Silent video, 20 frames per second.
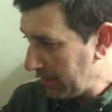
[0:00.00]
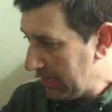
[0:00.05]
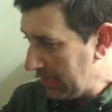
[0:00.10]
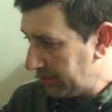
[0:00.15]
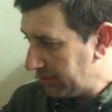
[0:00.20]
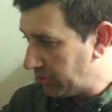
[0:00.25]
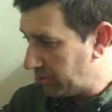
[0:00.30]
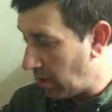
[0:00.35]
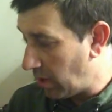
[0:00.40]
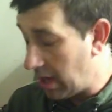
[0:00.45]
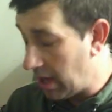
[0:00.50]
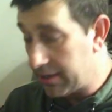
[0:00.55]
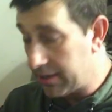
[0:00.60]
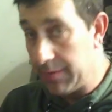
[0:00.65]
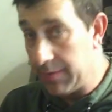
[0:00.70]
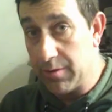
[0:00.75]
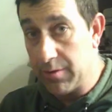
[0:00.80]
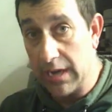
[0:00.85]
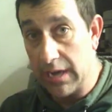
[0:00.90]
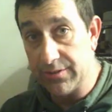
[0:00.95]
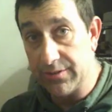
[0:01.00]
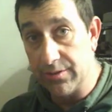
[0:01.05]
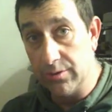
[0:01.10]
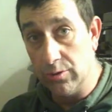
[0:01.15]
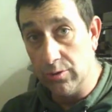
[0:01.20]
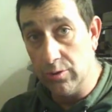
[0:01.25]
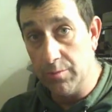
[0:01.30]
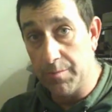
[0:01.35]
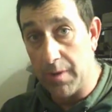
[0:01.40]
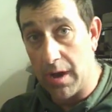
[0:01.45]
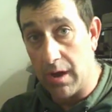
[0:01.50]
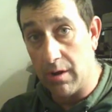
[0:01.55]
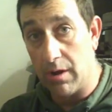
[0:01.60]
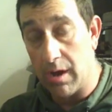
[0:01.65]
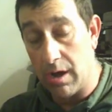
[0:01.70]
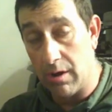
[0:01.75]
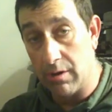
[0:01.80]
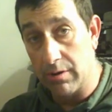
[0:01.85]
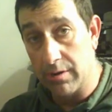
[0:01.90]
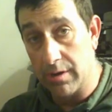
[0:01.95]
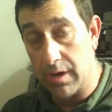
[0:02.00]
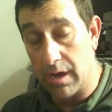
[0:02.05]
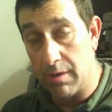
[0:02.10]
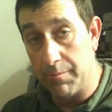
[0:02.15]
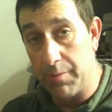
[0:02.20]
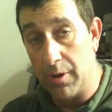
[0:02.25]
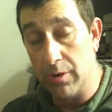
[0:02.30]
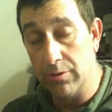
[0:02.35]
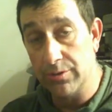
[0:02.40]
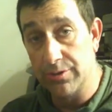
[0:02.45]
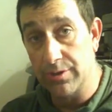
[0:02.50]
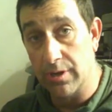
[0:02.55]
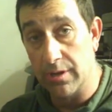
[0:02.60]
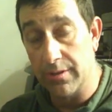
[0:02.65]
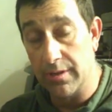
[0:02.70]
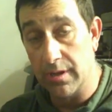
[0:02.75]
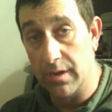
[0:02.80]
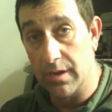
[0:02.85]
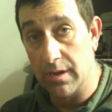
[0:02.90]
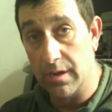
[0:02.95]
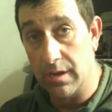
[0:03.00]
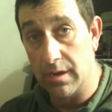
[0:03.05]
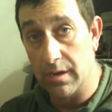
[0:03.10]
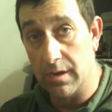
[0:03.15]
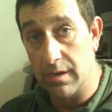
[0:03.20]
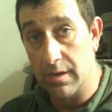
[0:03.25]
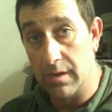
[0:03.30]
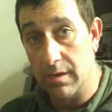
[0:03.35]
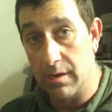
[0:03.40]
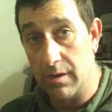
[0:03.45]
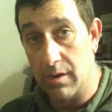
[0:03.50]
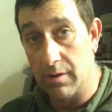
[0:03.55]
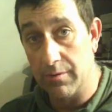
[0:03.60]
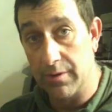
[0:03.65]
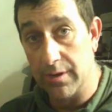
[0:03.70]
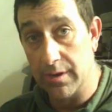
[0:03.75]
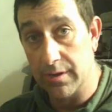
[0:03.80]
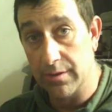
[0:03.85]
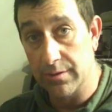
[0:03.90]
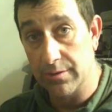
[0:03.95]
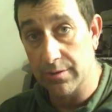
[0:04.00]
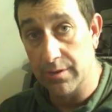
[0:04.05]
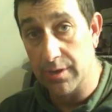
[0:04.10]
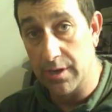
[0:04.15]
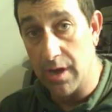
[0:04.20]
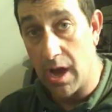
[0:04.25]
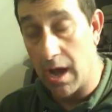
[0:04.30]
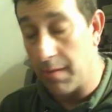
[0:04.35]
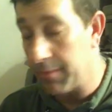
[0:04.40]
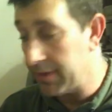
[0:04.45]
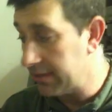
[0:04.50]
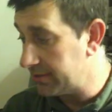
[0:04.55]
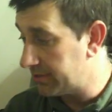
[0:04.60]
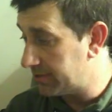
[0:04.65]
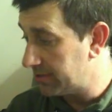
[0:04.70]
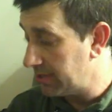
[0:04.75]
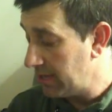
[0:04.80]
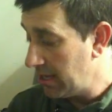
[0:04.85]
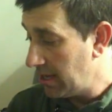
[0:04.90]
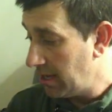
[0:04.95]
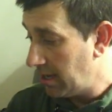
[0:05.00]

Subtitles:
So I'll keep you guys in the loop. I'll post on the comments